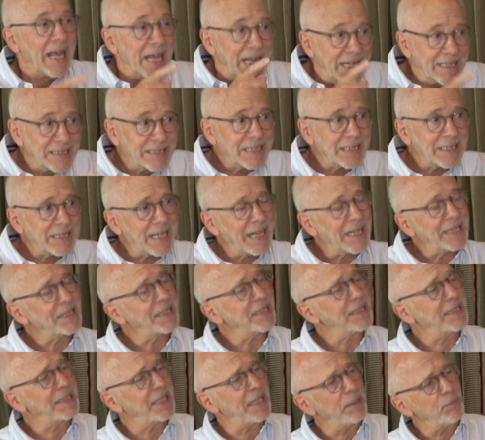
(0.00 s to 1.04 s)
Isn't that
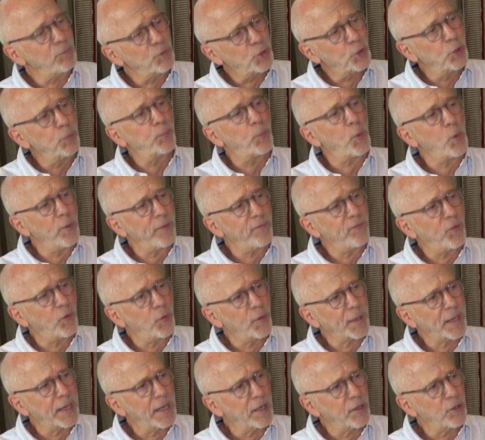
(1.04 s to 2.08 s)
the same 2.4
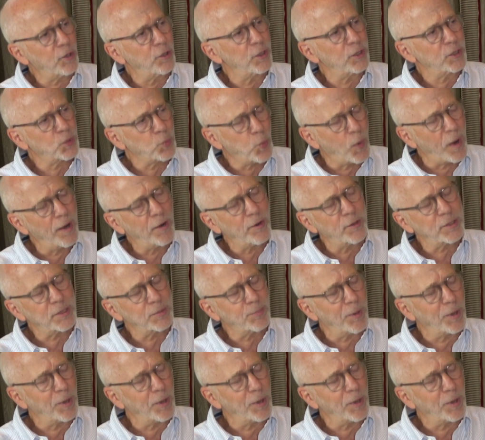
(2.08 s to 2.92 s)
gigahertz wireless